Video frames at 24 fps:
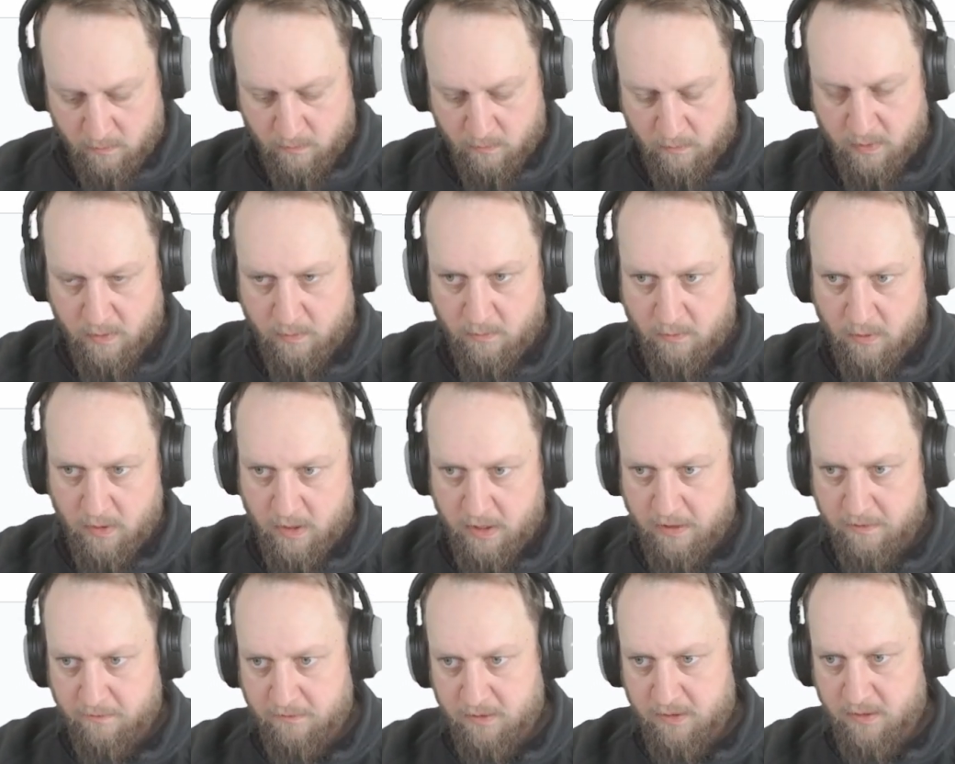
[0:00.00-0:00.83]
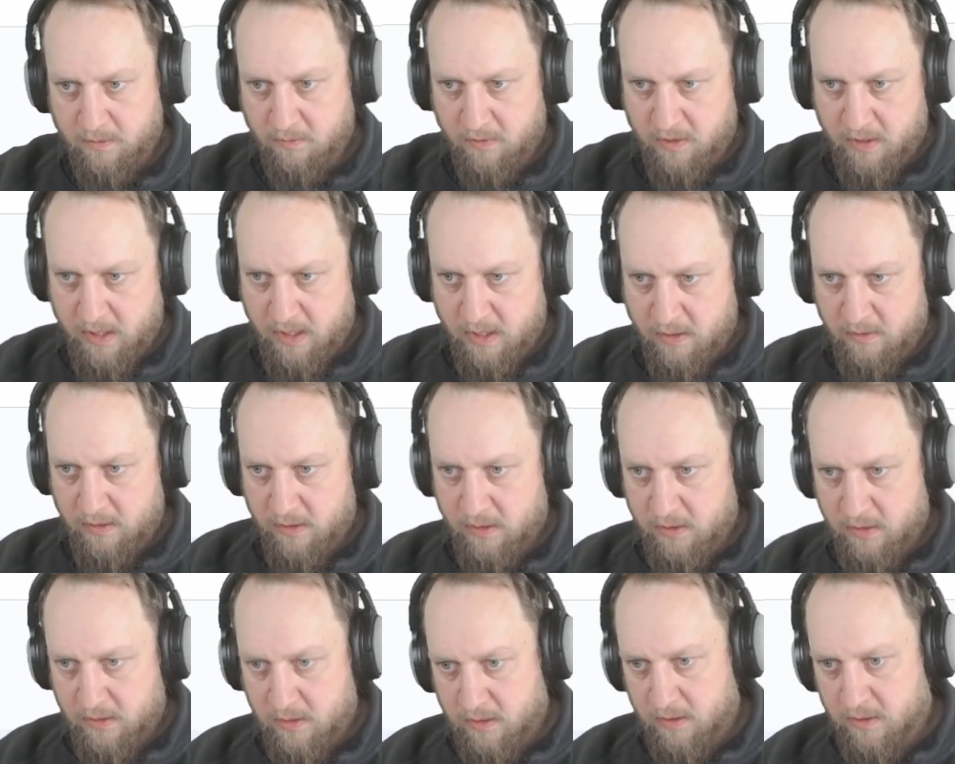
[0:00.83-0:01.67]
We would have some
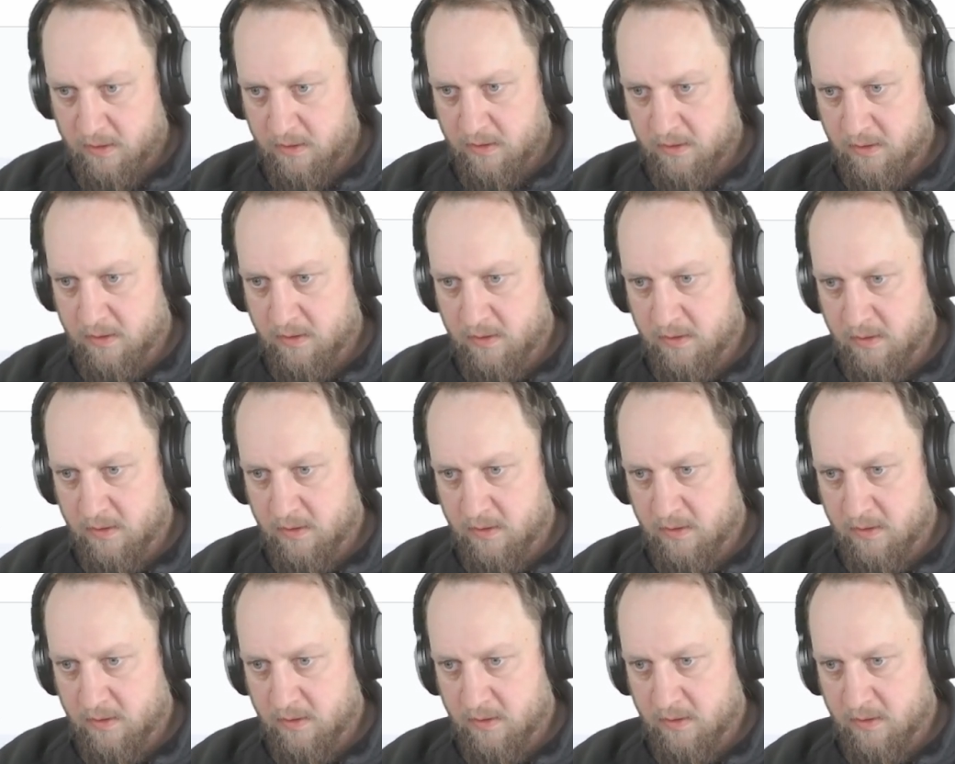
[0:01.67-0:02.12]
characters.